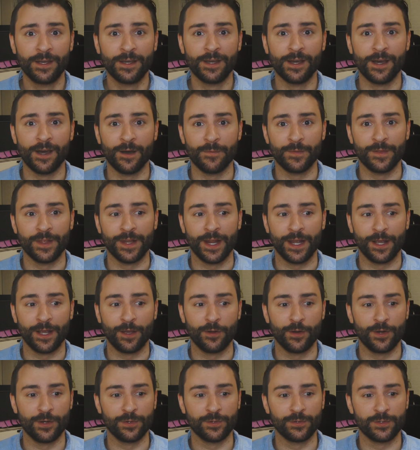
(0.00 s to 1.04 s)
And then I go
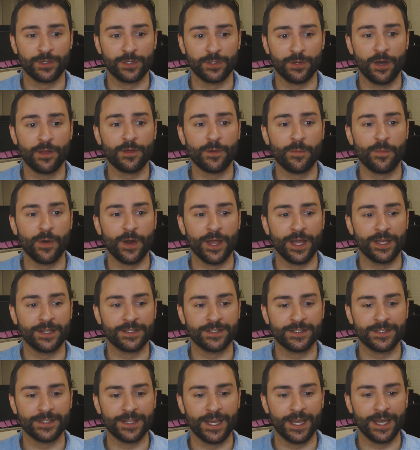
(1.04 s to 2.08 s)
to other
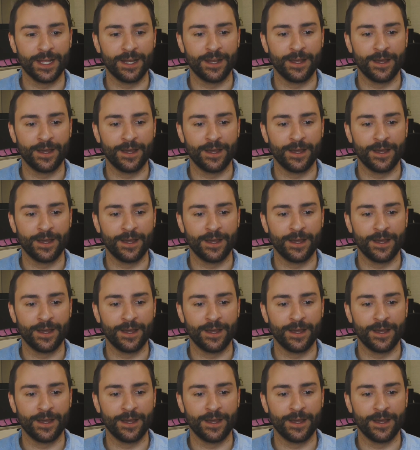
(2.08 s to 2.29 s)
brands that,